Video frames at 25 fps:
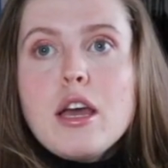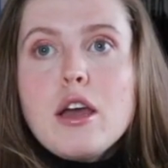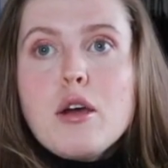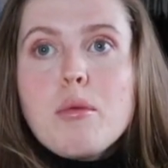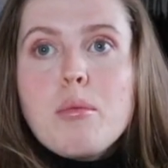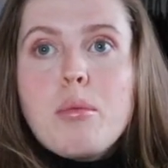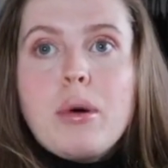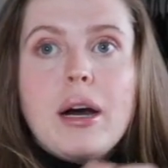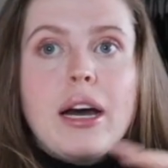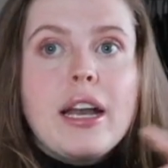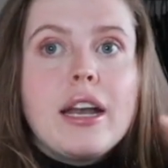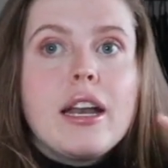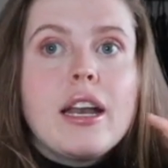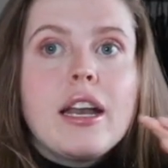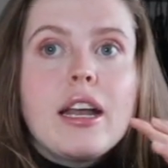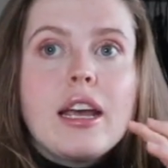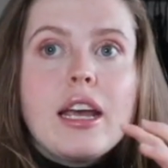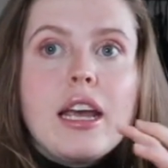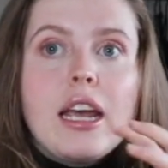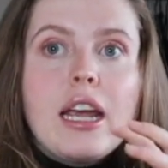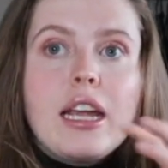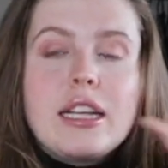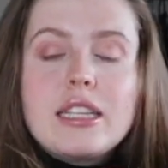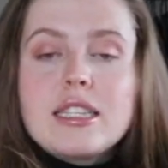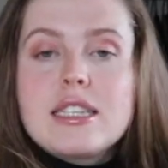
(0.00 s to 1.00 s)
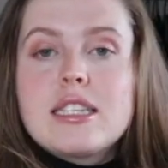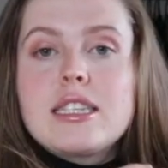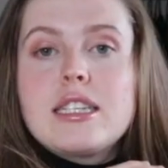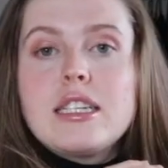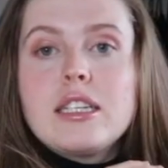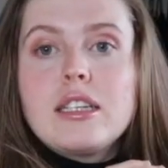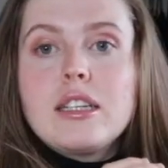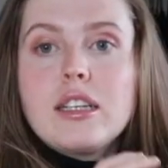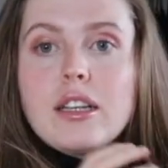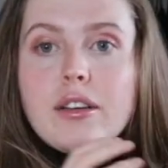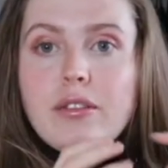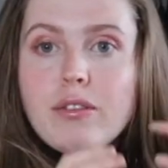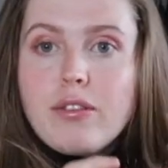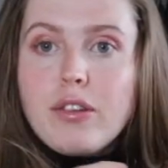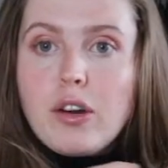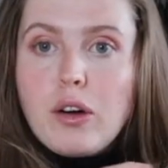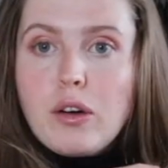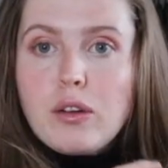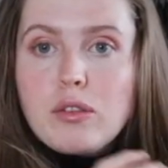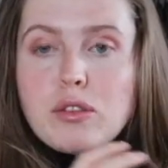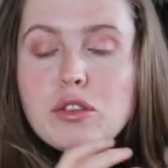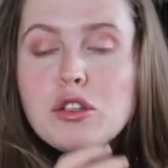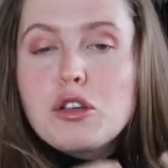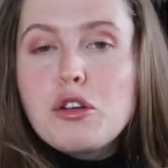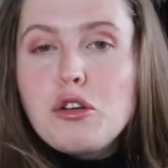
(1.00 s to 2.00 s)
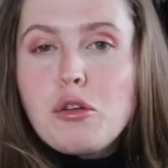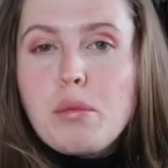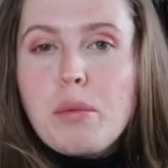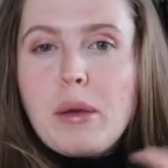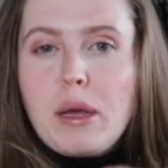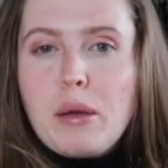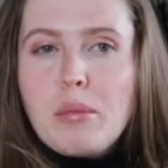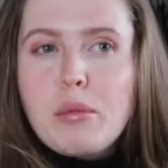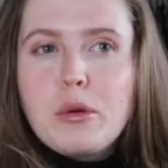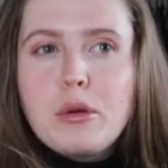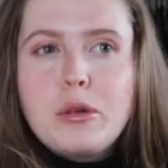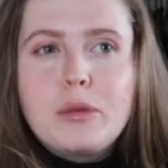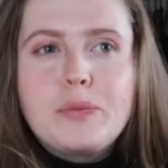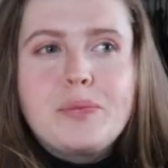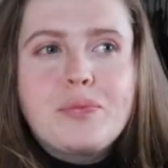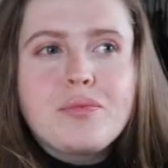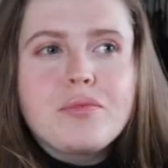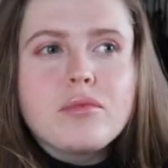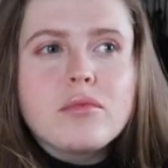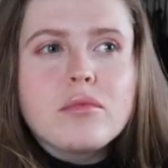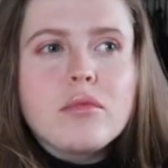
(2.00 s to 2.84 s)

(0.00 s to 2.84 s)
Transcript: but it still involves two people.